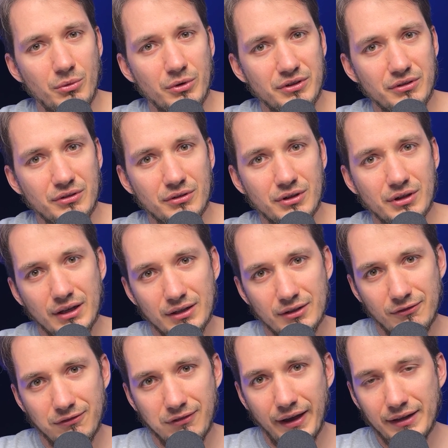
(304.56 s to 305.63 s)
what you can
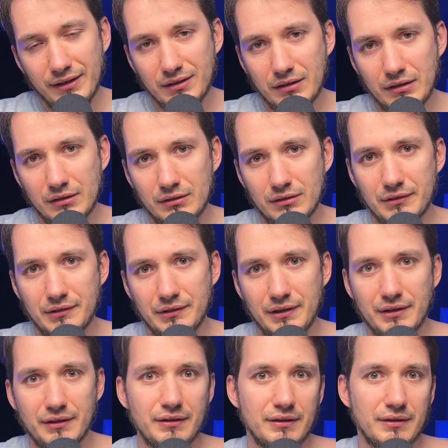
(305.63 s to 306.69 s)
find here
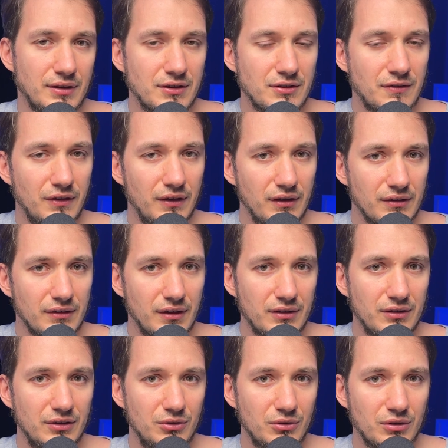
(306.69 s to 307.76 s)
is such things
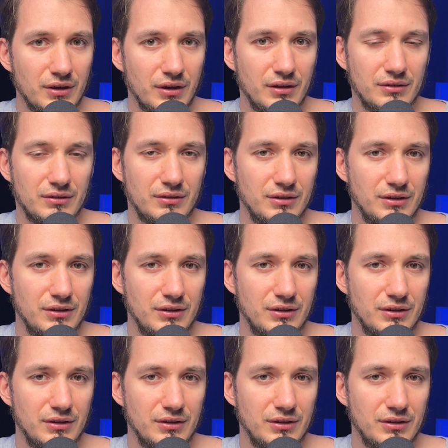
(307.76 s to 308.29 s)
that you can